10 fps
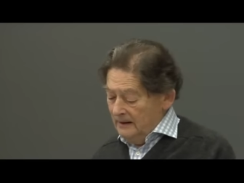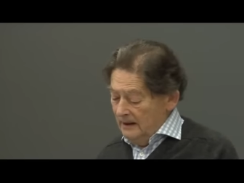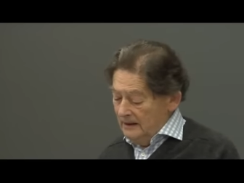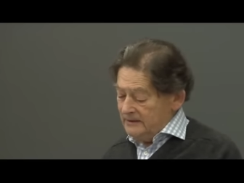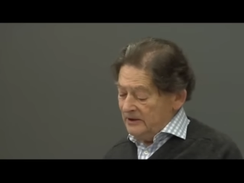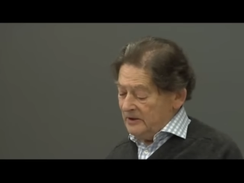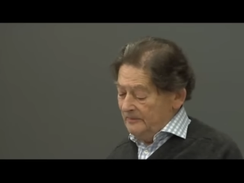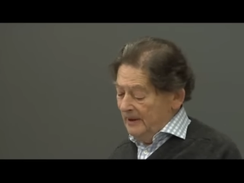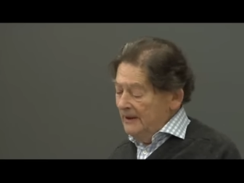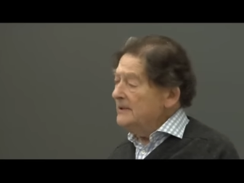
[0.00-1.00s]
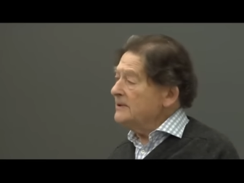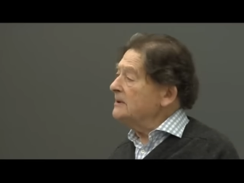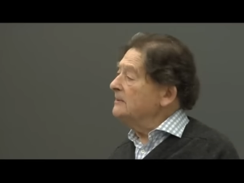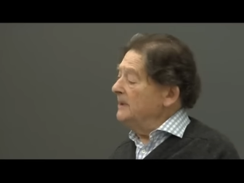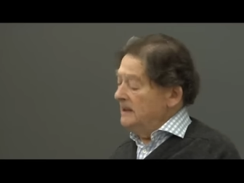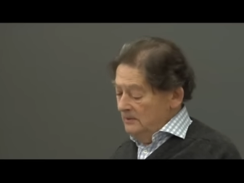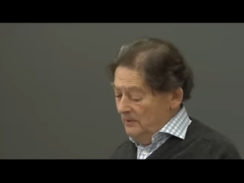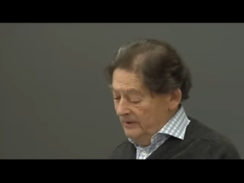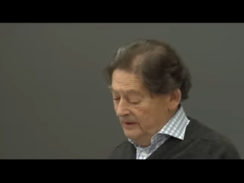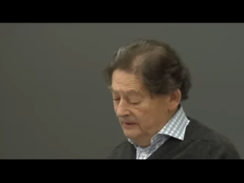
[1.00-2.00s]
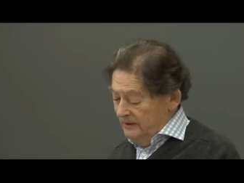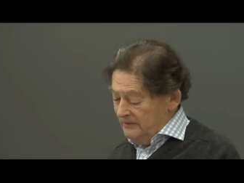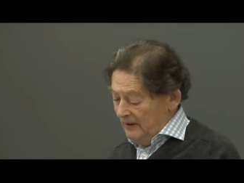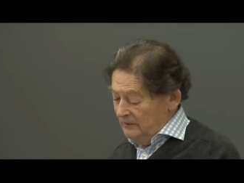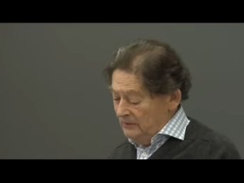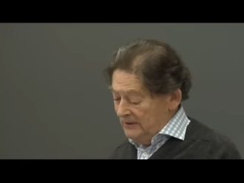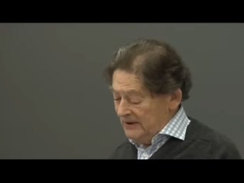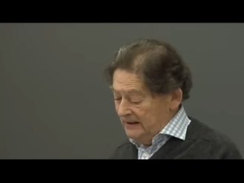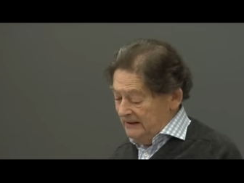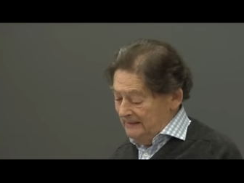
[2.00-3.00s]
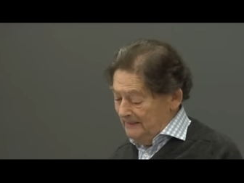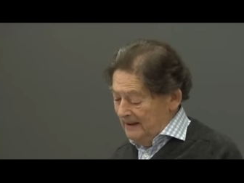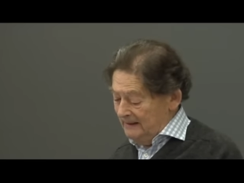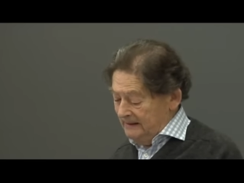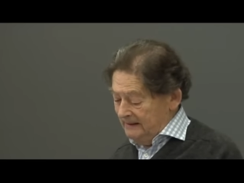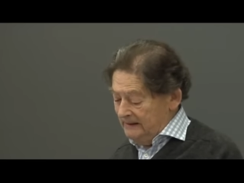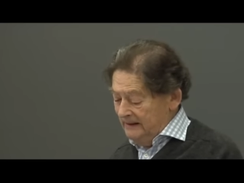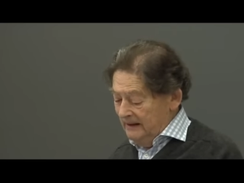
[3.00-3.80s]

Uh, to suppose that being within the so called single market